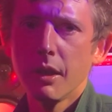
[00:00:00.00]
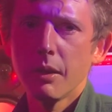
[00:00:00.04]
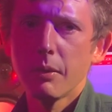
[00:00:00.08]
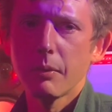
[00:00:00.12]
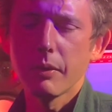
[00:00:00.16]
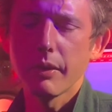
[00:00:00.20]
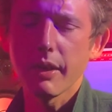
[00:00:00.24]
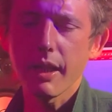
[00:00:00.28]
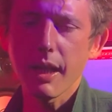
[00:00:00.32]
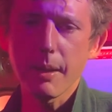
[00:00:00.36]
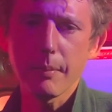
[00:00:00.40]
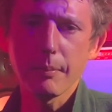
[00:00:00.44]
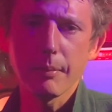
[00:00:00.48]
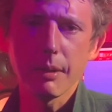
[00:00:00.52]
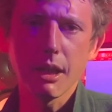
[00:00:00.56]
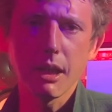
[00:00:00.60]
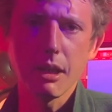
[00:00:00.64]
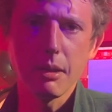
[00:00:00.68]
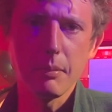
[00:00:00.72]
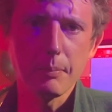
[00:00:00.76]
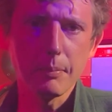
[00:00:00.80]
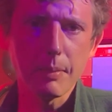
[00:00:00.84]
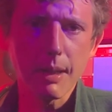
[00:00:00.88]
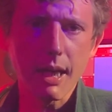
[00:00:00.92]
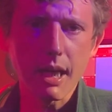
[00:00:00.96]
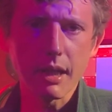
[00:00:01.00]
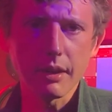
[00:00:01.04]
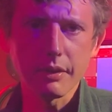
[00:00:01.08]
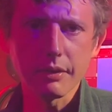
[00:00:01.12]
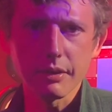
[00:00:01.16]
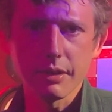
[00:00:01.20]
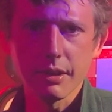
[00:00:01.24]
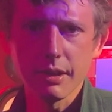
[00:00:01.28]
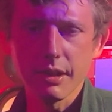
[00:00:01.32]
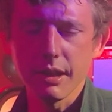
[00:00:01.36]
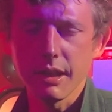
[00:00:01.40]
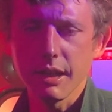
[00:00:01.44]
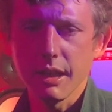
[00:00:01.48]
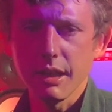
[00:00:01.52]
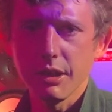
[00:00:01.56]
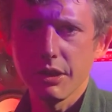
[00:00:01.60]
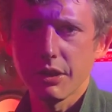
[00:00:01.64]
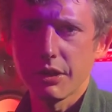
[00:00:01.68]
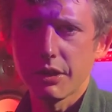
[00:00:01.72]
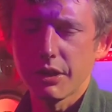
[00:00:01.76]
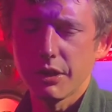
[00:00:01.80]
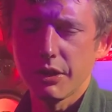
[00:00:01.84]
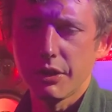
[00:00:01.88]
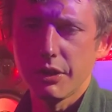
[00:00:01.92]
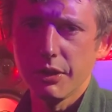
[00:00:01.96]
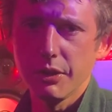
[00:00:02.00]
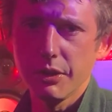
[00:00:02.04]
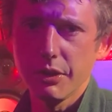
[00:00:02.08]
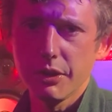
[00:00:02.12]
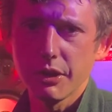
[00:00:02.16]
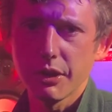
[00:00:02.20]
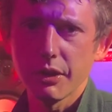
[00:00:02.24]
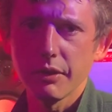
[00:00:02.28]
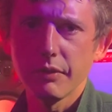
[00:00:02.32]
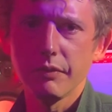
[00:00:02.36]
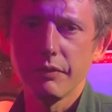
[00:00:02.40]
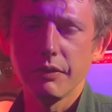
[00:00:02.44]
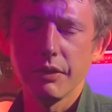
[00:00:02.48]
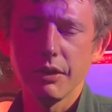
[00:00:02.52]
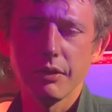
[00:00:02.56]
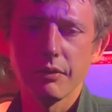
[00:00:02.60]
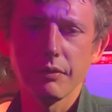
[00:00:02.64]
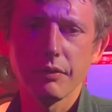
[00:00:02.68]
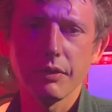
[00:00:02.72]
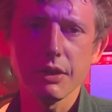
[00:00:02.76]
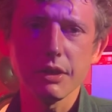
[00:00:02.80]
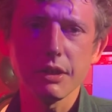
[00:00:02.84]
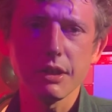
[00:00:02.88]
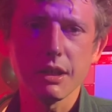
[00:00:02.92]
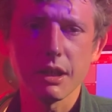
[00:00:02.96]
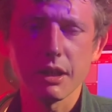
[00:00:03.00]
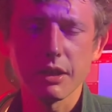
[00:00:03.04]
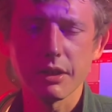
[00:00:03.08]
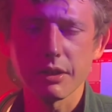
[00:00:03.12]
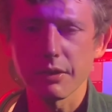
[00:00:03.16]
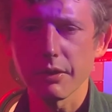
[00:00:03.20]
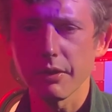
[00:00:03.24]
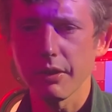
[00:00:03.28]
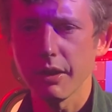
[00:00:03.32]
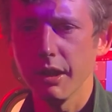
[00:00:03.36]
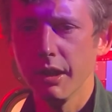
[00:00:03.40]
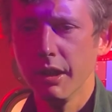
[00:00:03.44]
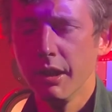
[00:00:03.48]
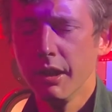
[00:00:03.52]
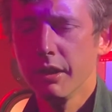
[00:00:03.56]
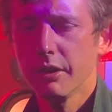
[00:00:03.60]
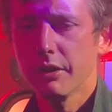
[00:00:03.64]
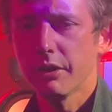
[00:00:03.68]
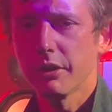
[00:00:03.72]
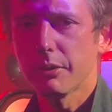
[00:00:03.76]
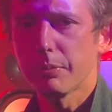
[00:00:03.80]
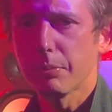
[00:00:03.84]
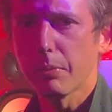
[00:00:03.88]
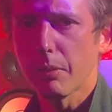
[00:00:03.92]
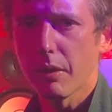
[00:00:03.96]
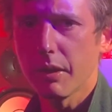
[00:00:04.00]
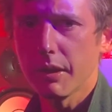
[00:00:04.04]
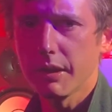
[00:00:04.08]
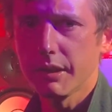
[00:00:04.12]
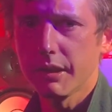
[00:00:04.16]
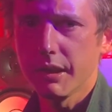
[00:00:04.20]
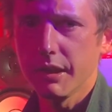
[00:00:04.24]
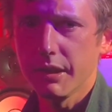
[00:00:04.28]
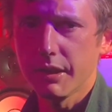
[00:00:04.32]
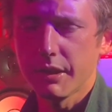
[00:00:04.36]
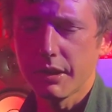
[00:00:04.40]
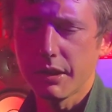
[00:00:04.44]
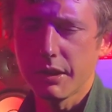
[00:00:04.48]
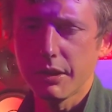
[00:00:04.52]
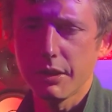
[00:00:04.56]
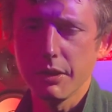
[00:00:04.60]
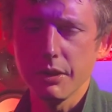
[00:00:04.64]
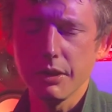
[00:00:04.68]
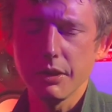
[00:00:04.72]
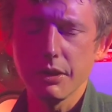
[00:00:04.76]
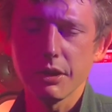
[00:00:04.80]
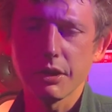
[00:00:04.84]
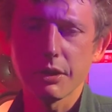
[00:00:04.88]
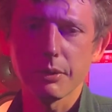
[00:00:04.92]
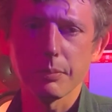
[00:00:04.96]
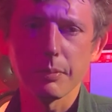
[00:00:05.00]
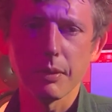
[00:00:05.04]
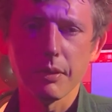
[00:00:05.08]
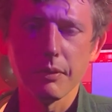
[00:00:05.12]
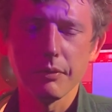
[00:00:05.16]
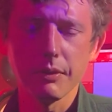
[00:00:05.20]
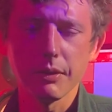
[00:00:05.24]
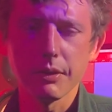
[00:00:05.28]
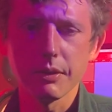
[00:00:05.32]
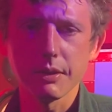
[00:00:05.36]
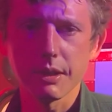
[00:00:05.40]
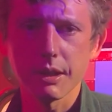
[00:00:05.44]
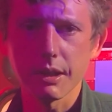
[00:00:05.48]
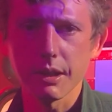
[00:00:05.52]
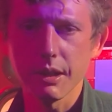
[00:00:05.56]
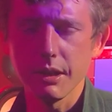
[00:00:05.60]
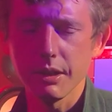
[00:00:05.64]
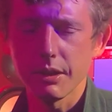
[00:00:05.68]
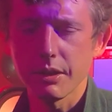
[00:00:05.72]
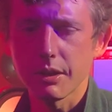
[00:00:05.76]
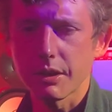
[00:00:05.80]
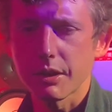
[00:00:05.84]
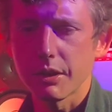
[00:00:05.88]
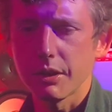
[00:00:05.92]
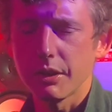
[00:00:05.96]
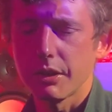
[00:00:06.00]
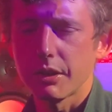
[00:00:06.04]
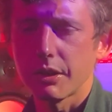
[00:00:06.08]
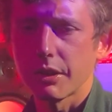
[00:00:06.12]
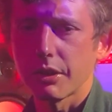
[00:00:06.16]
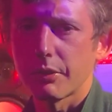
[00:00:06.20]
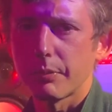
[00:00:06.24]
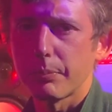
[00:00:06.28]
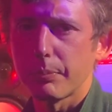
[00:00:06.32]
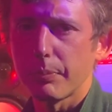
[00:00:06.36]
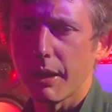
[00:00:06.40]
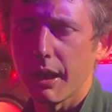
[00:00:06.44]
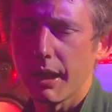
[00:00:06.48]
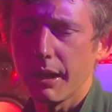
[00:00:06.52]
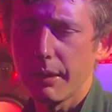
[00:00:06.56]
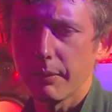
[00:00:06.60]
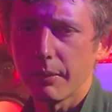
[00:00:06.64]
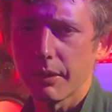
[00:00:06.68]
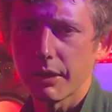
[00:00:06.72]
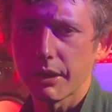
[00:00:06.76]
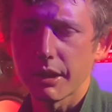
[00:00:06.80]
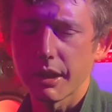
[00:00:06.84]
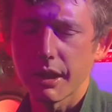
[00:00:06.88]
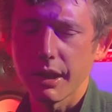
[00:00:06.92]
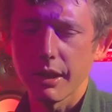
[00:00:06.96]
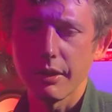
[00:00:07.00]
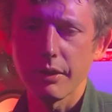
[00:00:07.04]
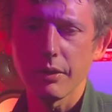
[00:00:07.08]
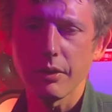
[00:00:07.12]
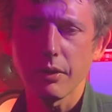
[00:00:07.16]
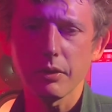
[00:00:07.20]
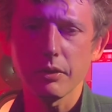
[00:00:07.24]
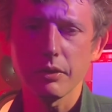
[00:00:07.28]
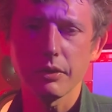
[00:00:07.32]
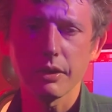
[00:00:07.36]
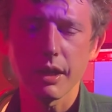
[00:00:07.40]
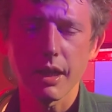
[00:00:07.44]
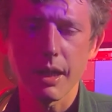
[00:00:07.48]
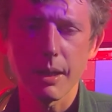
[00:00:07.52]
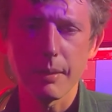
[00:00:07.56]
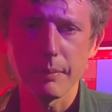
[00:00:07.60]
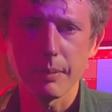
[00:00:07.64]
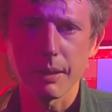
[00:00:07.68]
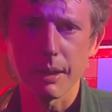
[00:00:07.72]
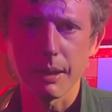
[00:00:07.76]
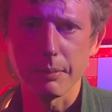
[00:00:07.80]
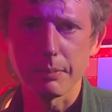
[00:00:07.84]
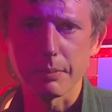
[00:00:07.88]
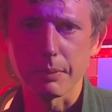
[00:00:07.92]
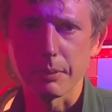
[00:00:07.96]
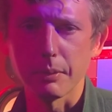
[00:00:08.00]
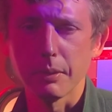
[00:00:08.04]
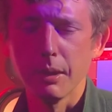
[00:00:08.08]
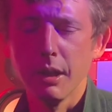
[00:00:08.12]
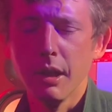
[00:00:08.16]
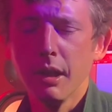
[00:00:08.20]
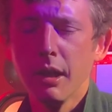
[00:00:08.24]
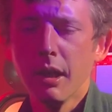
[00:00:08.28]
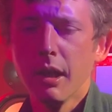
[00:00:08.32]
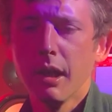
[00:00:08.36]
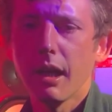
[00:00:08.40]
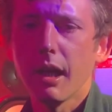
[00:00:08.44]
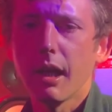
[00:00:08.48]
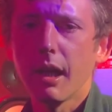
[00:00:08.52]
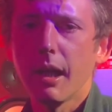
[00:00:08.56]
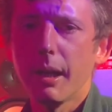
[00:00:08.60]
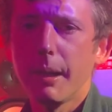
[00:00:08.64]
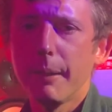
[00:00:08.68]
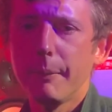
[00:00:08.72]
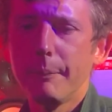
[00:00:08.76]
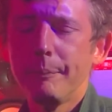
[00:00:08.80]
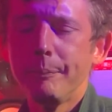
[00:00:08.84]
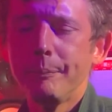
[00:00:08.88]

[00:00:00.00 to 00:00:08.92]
without being bound to the institution of university because I despise institutions. My view is that institutions brainwash and indoctrinate people. Um,